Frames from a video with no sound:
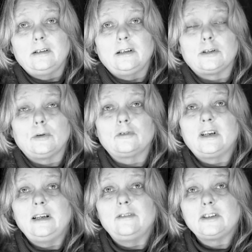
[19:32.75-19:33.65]
It's all
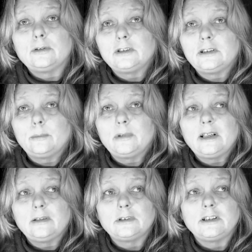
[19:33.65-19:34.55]
right if it's on someone
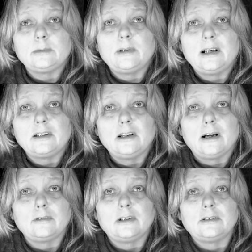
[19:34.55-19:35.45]
else's
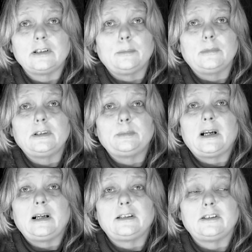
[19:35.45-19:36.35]
backyard that someone's
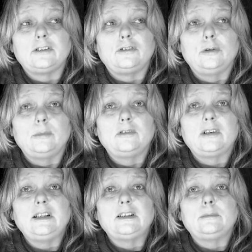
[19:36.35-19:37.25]
practising human
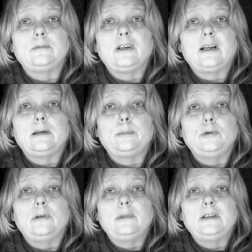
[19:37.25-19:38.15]
rights and trying to
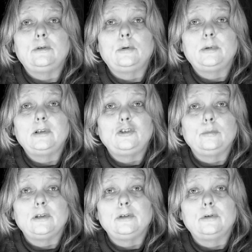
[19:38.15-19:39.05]
put them into
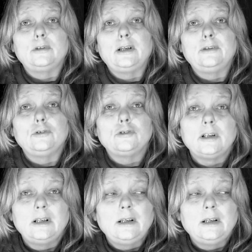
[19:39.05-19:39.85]
operation, but not in ours.